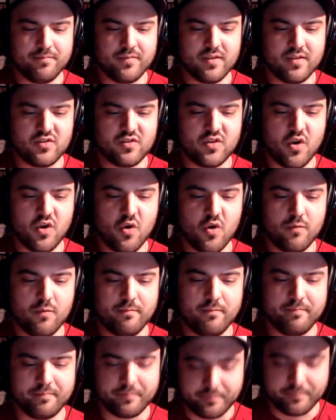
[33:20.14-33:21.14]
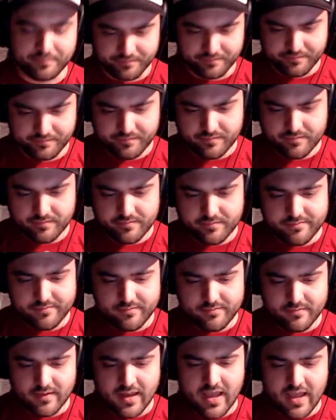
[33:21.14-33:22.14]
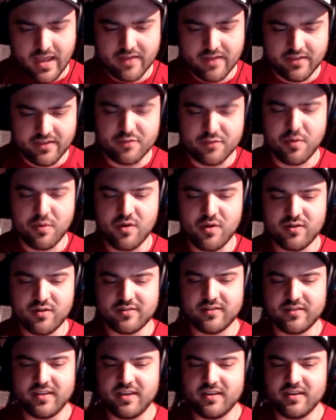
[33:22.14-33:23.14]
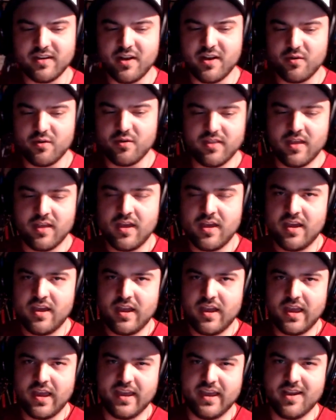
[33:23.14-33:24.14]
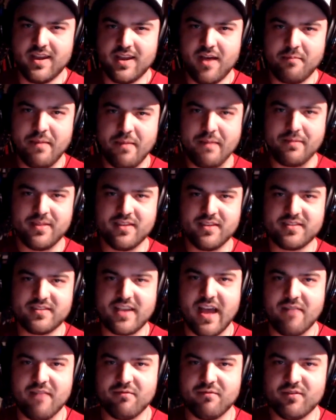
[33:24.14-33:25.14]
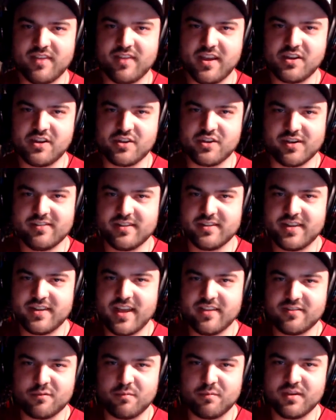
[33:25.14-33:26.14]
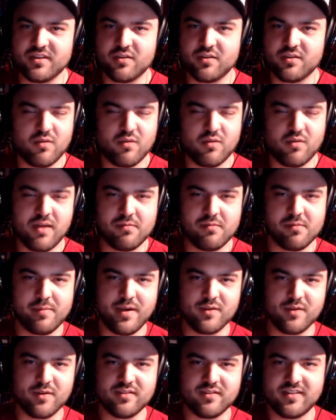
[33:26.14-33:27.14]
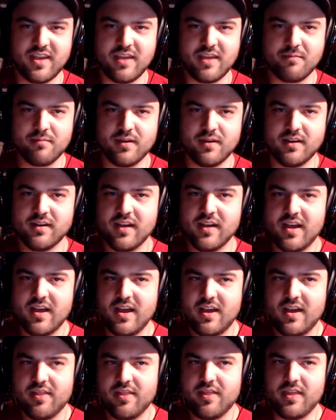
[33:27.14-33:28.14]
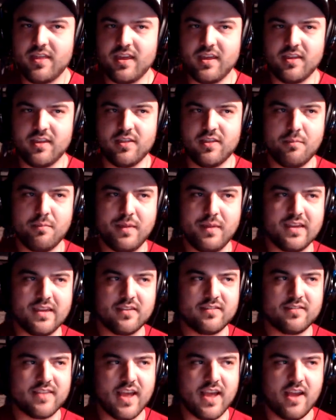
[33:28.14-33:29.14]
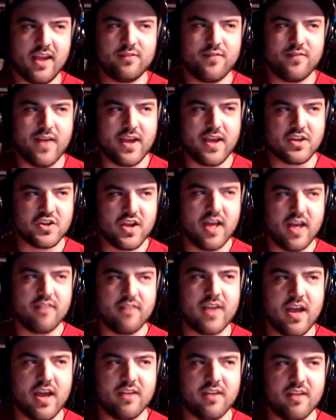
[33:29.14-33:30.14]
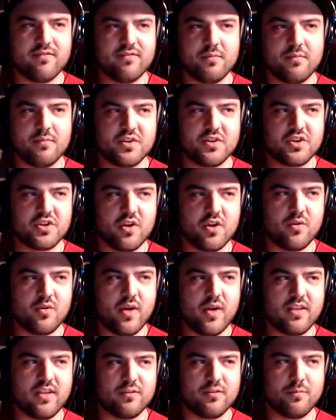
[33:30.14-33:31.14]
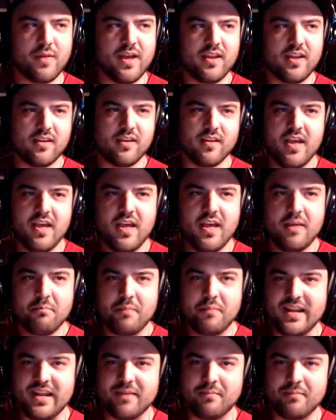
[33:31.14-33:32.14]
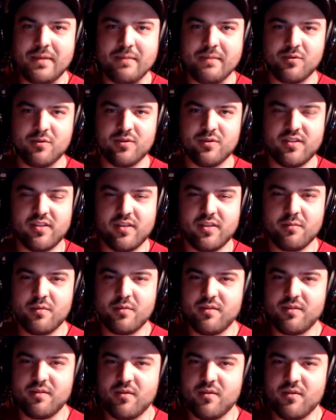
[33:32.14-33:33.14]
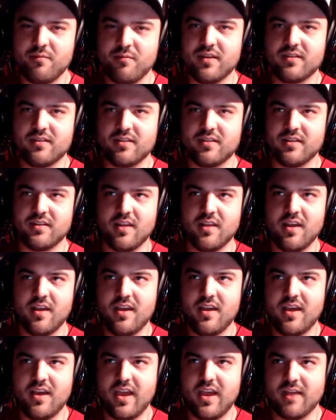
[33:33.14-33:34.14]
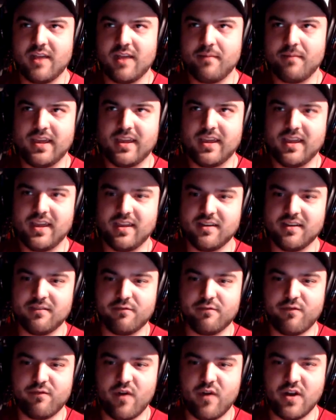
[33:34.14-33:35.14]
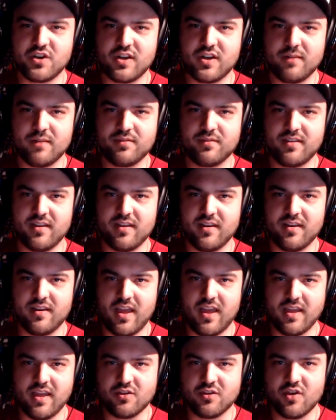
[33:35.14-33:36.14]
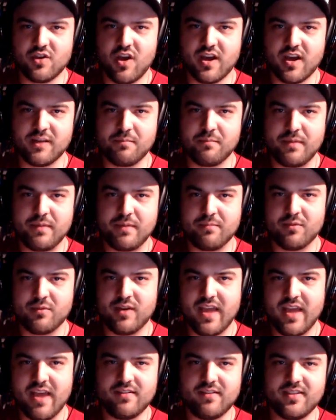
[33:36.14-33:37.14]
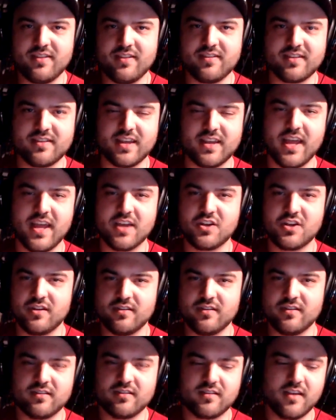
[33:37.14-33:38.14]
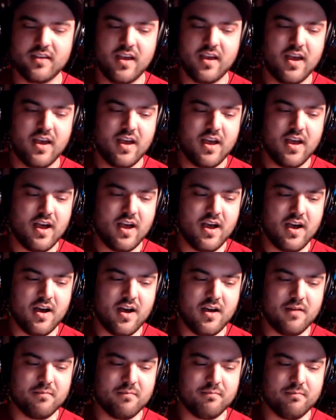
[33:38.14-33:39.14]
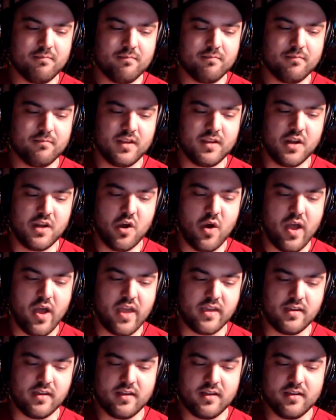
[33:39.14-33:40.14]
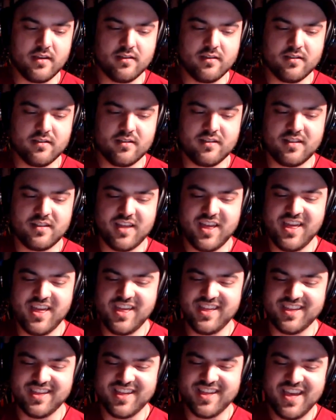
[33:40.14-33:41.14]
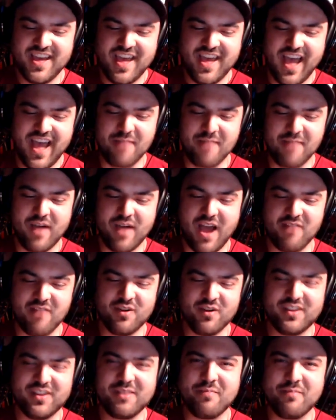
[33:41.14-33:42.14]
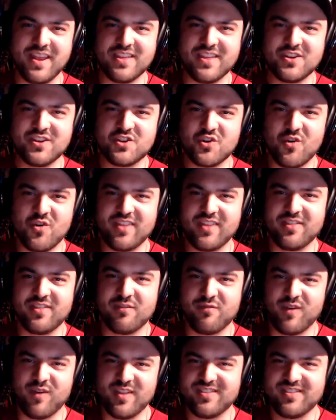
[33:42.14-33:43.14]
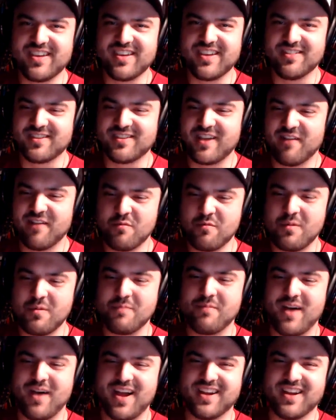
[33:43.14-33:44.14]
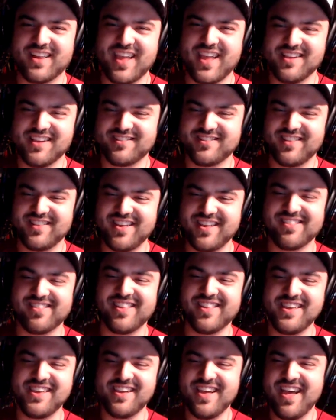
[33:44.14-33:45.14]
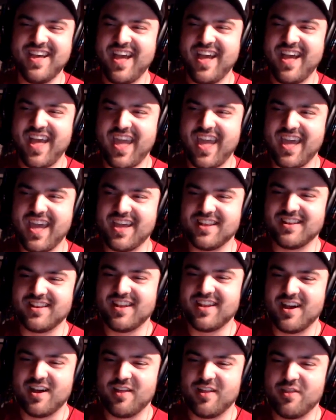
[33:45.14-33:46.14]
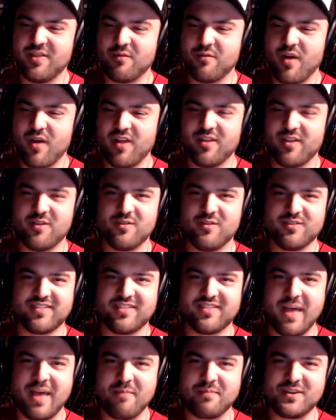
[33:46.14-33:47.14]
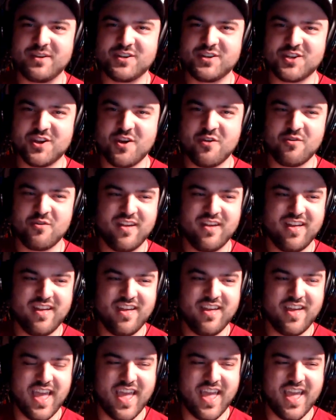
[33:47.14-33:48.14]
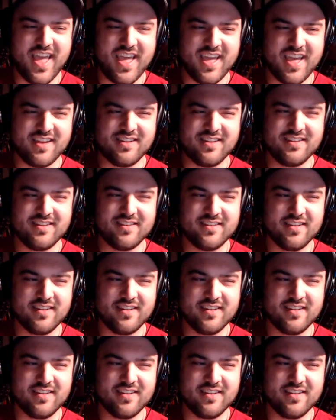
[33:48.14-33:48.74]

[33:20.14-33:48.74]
So at least personally, you know, and maybe this conversation is a testament to what I'm about to say, but the biggest satisfaction I've gotten from the show has been meeting people in the liberty movement and making friendships and talking to people and having these connections. You know, I've really been enjoying the Friends Against Government podcast lately, and the Rollo and Slappy show, and